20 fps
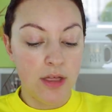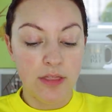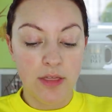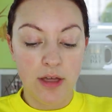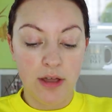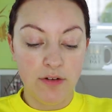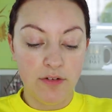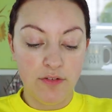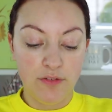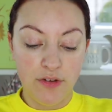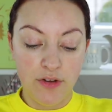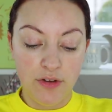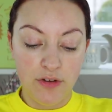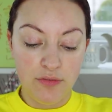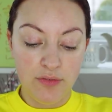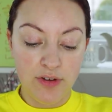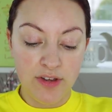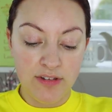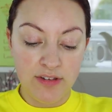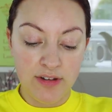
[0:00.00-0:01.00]
that I
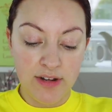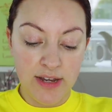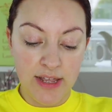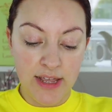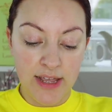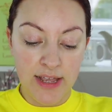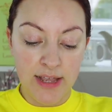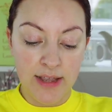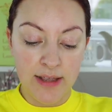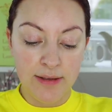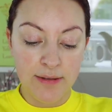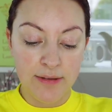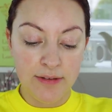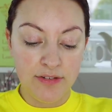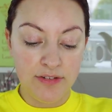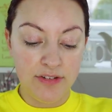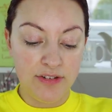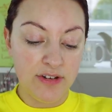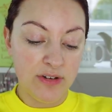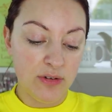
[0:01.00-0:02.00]
reviewed recently,
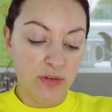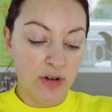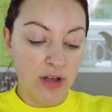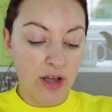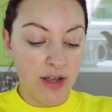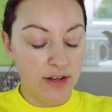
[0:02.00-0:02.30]
still